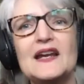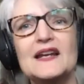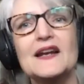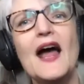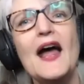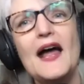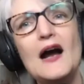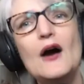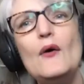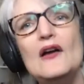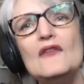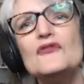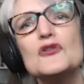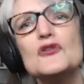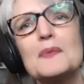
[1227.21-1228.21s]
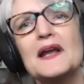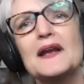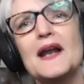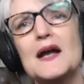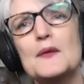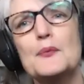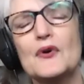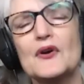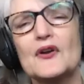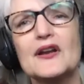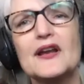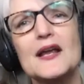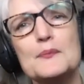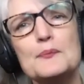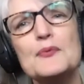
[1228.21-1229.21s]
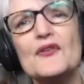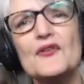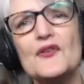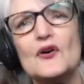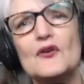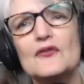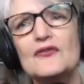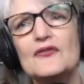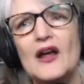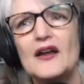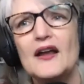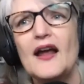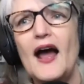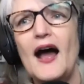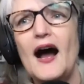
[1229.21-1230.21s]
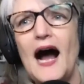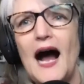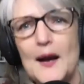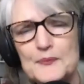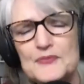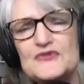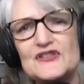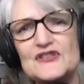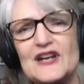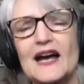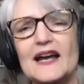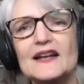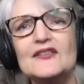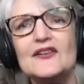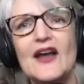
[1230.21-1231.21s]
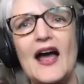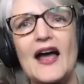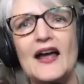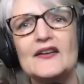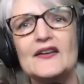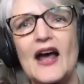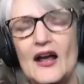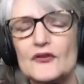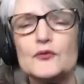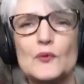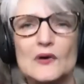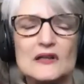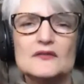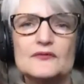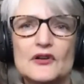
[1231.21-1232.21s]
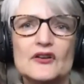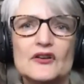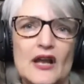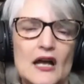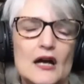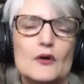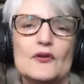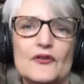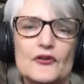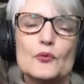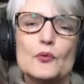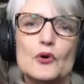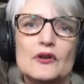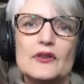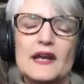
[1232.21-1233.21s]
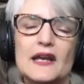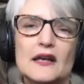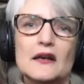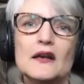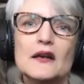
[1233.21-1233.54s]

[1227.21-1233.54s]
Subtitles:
How have you been able to keep yourself up to date and as relevant now as you were then?